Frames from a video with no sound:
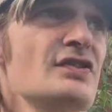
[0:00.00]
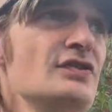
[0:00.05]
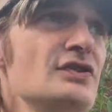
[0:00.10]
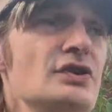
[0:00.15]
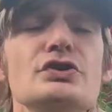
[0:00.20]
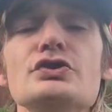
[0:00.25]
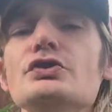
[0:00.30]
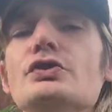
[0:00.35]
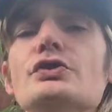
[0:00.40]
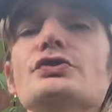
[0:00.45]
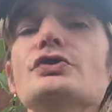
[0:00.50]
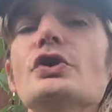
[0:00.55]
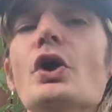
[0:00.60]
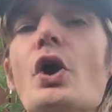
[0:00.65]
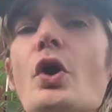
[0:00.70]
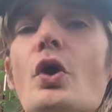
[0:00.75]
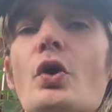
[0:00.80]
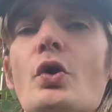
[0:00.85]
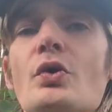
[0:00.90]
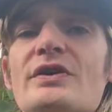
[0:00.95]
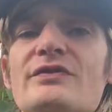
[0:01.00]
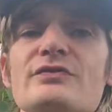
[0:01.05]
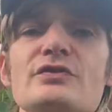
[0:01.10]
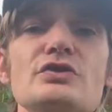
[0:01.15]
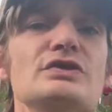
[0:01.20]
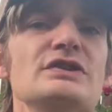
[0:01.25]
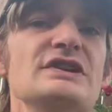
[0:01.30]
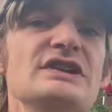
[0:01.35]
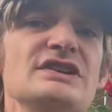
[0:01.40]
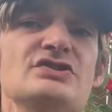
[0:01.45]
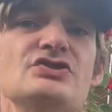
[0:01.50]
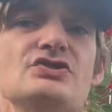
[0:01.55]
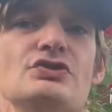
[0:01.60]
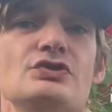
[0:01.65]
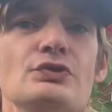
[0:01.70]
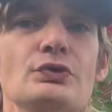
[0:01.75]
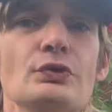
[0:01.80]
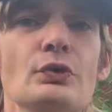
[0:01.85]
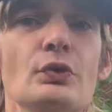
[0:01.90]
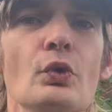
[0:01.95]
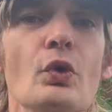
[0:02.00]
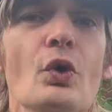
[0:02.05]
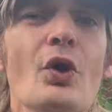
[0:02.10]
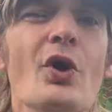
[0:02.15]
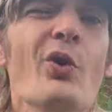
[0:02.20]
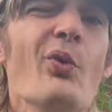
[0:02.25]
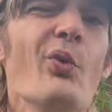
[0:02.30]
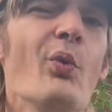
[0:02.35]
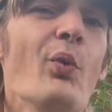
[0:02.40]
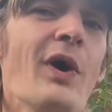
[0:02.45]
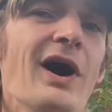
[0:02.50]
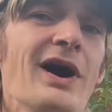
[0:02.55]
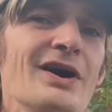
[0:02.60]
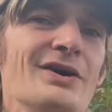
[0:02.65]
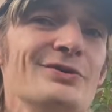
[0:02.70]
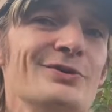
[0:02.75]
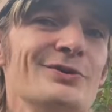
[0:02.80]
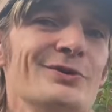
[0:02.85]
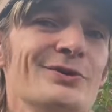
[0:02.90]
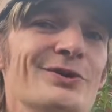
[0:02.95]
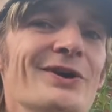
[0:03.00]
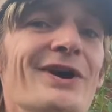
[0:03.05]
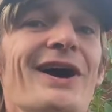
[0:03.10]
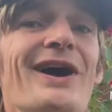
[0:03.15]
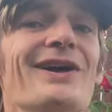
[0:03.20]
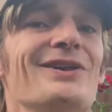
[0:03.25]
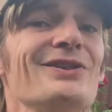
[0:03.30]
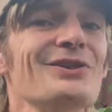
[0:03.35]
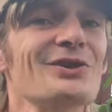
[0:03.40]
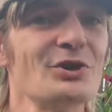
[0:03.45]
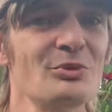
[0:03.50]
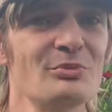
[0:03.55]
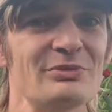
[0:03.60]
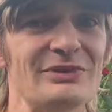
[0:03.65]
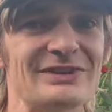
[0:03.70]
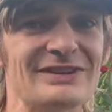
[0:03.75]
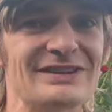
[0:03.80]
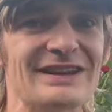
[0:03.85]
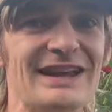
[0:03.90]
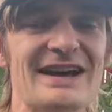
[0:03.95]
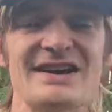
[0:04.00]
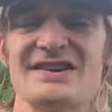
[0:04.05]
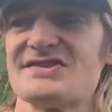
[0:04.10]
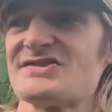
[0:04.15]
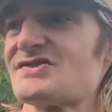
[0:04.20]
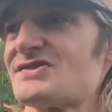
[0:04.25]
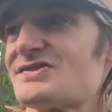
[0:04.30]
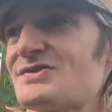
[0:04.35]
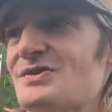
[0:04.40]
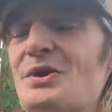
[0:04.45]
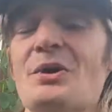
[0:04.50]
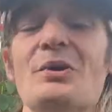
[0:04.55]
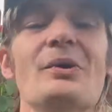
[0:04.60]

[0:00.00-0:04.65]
then you'll know if you need to water a little bit less,